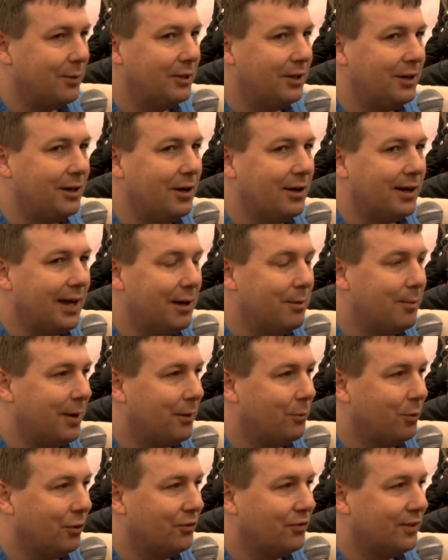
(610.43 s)
We're doing okay
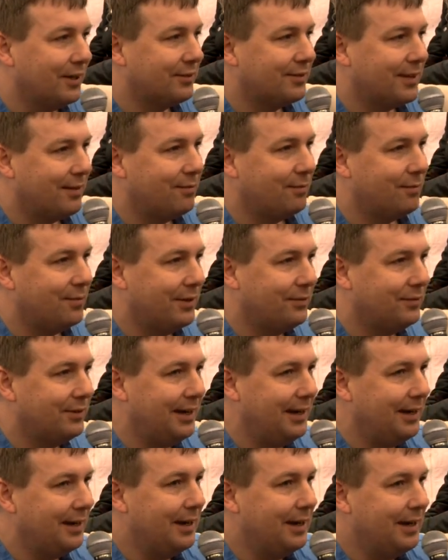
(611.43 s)
about
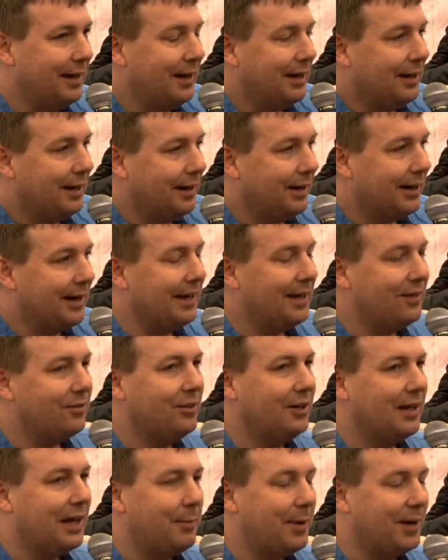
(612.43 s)
16750. Okay, let's
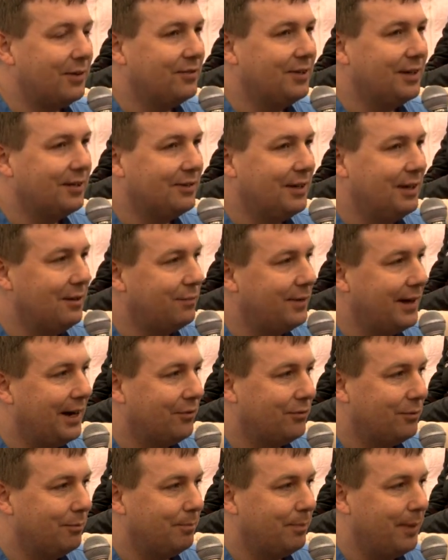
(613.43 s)
do that. About
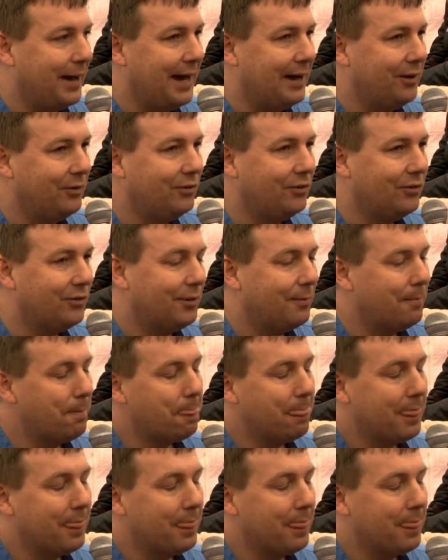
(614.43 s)
£16,000.